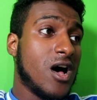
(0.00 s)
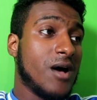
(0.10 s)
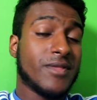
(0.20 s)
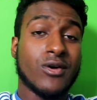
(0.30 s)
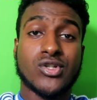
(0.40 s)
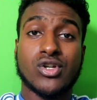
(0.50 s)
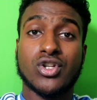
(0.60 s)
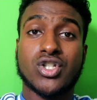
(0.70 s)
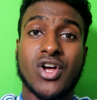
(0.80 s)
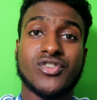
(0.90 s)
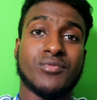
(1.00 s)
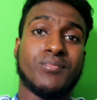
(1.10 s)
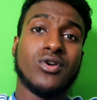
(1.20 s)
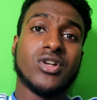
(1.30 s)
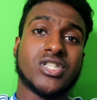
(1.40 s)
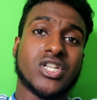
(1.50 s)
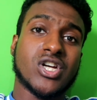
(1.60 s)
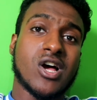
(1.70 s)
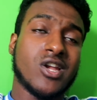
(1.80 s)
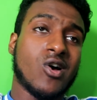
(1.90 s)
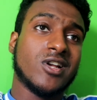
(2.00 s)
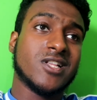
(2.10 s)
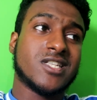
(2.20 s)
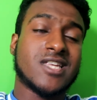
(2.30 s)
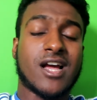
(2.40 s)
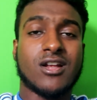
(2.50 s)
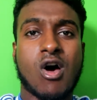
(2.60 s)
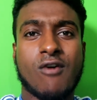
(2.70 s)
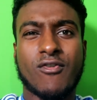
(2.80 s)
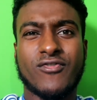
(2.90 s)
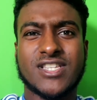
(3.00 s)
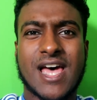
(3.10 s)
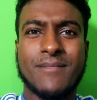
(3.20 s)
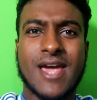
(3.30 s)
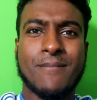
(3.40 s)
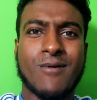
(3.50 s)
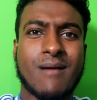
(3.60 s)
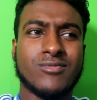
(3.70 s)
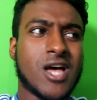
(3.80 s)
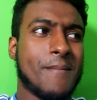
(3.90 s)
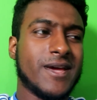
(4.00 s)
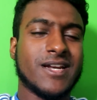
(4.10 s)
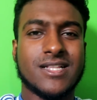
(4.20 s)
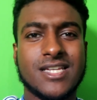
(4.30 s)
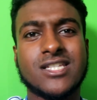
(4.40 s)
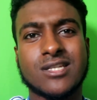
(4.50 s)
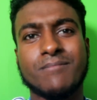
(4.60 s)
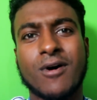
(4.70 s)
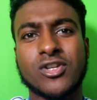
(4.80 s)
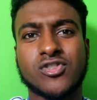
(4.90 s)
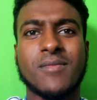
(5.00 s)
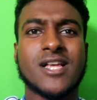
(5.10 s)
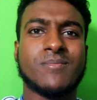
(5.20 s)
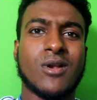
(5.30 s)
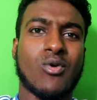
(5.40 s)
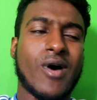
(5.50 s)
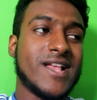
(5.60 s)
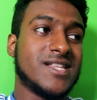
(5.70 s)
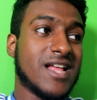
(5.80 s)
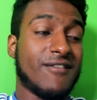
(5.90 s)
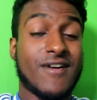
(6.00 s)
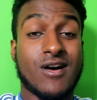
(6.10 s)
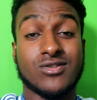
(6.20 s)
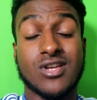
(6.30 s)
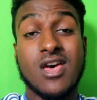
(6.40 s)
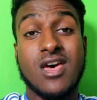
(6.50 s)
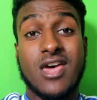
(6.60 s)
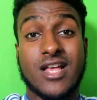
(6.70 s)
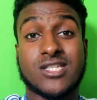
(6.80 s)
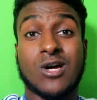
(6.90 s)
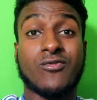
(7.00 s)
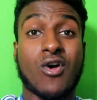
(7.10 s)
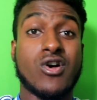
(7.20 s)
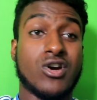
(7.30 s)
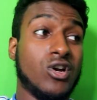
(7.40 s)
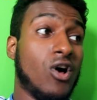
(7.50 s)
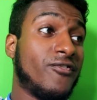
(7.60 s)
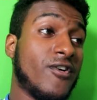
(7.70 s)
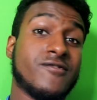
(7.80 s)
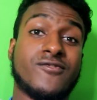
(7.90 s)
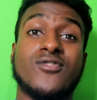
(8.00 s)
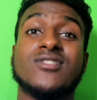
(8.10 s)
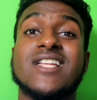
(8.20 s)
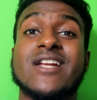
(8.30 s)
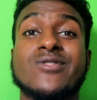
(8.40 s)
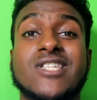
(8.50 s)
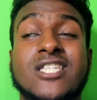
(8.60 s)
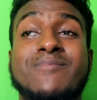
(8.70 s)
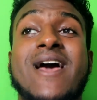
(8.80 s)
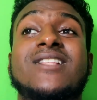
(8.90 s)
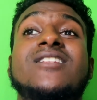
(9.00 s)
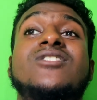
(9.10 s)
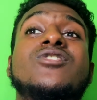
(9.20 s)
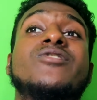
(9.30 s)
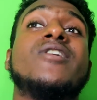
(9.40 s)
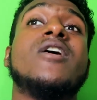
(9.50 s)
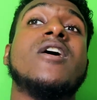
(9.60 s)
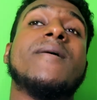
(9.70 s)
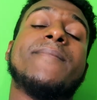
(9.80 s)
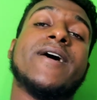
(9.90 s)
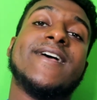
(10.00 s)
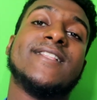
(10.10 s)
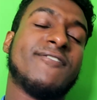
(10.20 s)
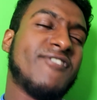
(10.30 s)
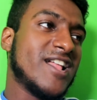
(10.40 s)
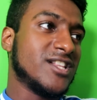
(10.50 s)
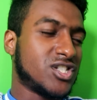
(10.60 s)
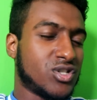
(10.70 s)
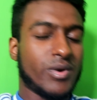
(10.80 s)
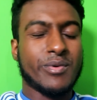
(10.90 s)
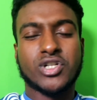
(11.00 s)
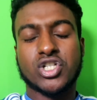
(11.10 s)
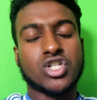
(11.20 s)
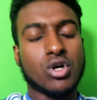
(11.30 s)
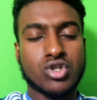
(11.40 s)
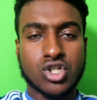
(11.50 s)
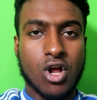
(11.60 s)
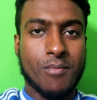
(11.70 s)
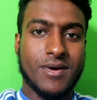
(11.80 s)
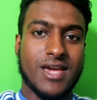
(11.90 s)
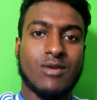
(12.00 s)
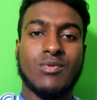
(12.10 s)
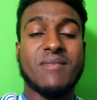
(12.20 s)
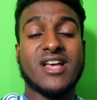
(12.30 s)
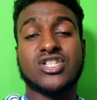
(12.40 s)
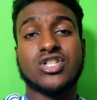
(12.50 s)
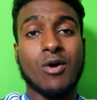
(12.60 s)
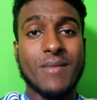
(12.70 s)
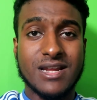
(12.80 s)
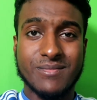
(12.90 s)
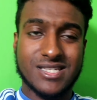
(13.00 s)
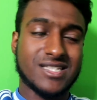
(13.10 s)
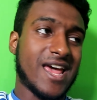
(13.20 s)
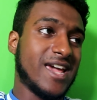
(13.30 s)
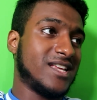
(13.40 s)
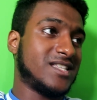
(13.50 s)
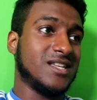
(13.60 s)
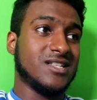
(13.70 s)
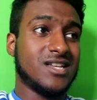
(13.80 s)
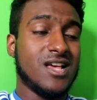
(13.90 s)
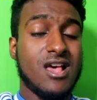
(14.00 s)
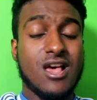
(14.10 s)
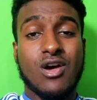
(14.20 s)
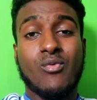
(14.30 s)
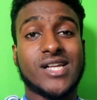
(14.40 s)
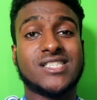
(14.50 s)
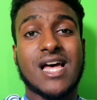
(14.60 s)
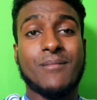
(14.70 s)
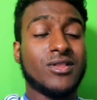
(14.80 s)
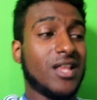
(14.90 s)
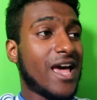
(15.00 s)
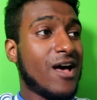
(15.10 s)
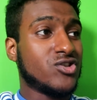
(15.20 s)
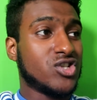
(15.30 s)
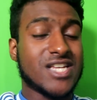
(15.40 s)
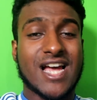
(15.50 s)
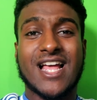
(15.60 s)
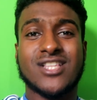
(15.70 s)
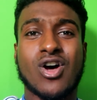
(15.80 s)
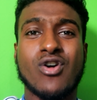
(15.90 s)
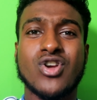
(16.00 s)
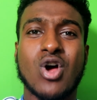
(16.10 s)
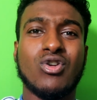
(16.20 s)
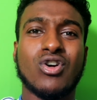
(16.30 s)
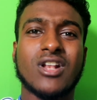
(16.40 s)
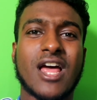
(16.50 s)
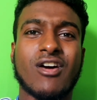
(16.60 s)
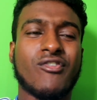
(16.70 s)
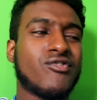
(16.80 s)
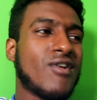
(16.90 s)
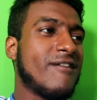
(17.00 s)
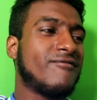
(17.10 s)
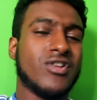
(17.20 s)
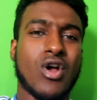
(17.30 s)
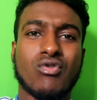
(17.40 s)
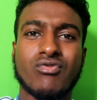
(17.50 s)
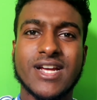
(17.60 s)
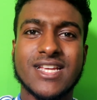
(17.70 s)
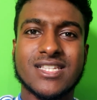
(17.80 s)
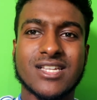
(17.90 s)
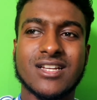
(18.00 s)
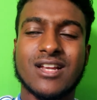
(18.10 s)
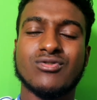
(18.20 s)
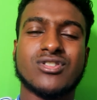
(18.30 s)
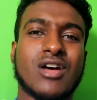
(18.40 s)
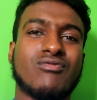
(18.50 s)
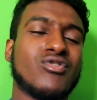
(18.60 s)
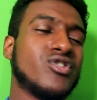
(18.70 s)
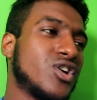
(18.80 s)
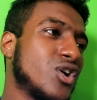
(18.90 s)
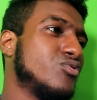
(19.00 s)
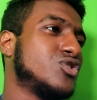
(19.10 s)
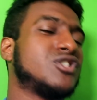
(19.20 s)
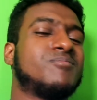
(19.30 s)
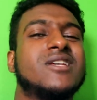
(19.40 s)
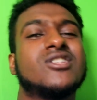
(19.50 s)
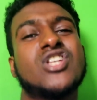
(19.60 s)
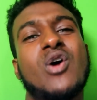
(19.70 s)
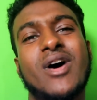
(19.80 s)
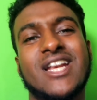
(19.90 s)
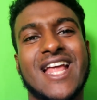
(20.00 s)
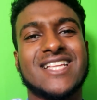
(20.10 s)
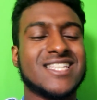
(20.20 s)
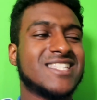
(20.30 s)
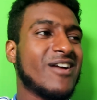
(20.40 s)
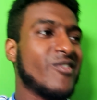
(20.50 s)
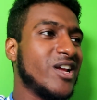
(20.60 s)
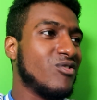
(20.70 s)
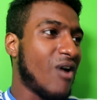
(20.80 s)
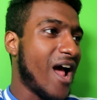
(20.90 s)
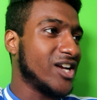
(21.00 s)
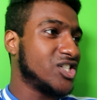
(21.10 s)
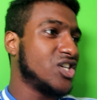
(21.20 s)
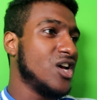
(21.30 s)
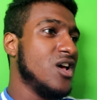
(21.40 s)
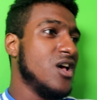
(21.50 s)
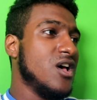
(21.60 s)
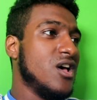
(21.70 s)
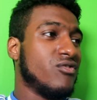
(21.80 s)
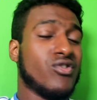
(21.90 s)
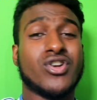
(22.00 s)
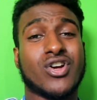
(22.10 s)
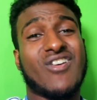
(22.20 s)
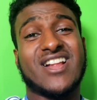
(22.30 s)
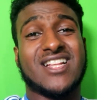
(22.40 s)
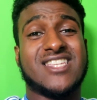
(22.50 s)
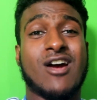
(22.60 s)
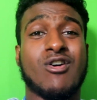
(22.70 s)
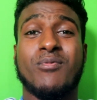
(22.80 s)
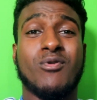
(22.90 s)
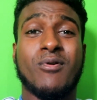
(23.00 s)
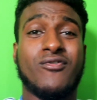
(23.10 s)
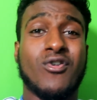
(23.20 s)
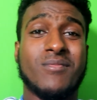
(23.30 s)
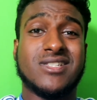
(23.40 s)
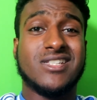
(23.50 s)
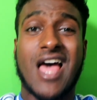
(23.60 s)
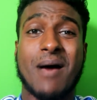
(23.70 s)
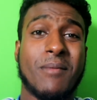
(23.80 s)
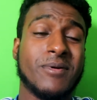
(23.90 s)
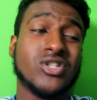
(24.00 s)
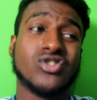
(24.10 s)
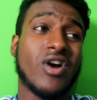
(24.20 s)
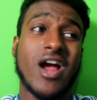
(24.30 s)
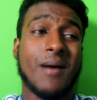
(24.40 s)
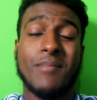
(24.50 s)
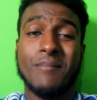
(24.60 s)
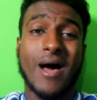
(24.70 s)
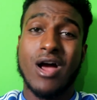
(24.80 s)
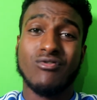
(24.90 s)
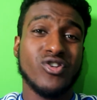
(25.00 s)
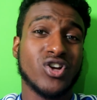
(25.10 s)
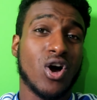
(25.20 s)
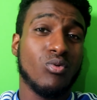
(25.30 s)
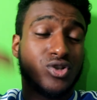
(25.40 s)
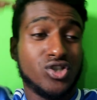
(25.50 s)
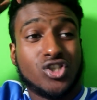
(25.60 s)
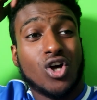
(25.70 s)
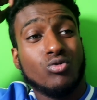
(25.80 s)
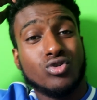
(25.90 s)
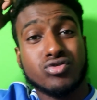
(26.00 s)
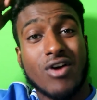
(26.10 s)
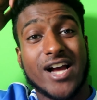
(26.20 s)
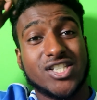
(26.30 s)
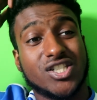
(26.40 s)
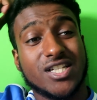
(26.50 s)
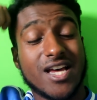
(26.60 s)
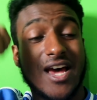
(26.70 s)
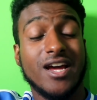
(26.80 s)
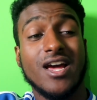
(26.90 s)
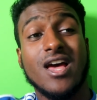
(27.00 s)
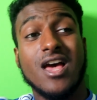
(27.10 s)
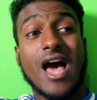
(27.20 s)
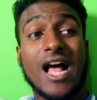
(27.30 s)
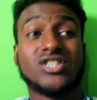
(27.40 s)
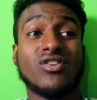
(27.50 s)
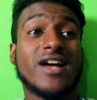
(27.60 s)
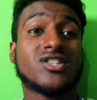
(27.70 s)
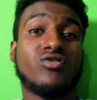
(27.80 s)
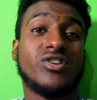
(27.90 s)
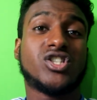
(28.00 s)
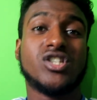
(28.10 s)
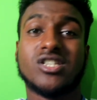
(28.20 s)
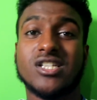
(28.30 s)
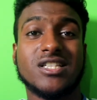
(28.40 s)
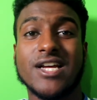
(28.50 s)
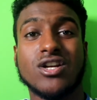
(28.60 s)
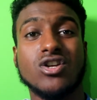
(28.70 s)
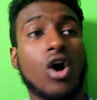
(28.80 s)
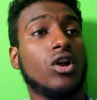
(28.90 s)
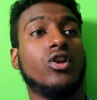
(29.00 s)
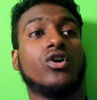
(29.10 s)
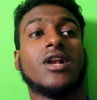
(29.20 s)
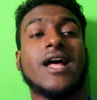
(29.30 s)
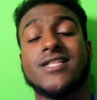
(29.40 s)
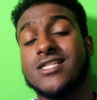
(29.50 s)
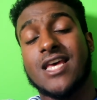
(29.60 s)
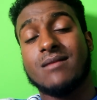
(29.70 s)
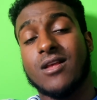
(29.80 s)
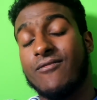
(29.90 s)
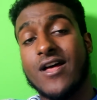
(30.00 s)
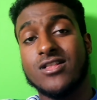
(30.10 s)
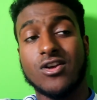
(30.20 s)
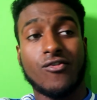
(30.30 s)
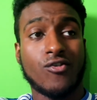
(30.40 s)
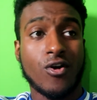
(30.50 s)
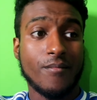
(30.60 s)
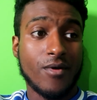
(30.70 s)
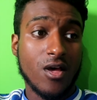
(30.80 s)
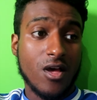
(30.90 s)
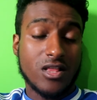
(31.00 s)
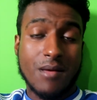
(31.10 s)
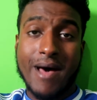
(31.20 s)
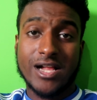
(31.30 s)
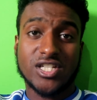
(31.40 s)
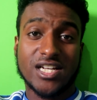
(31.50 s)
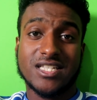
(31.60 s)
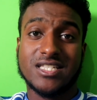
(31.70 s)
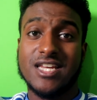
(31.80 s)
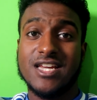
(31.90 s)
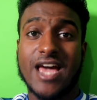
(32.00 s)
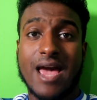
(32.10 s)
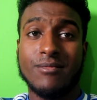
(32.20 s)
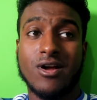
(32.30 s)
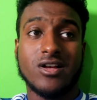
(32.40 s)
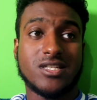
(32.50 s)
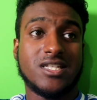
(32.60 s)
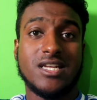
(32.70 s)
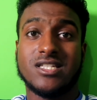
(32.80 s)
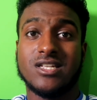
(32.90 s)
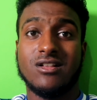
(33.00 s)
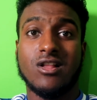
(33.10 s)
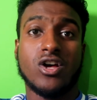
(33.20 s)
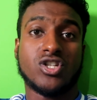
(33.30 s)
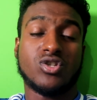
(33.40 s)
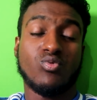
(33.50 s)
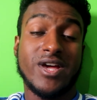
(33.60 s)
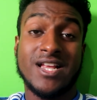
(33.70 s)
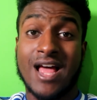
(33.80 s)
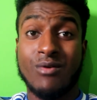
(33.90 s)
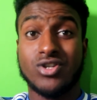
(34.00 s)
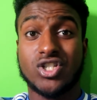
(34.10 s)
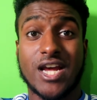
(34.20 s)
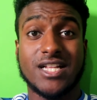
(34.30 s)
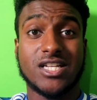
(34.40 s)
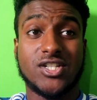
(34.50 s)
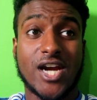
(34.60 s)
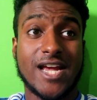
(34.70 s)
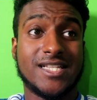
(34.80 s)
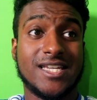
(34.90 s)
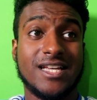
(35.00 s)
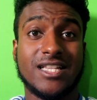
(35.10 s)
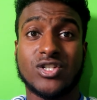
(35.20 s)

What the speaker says: There was a good chance from Pulisic early on in the second half off a Tammy Abraham dummy and a decent pass from Azpilicueta that found itself going a lot further forward than it was expected to. But in defence, we were just so sloppy and we made so many mistakes. And West Ham on the counter-attack, Antonio looked like a threat for no reason. It was like Rudiger was just being so unnecessarily rash. Rudiger had a terrible performance today. I'm going to be straight up about it. Rudiger was so trash today. Andreas Christensen did not look like the same defender from the Manchester City game last week. That was shades of JT.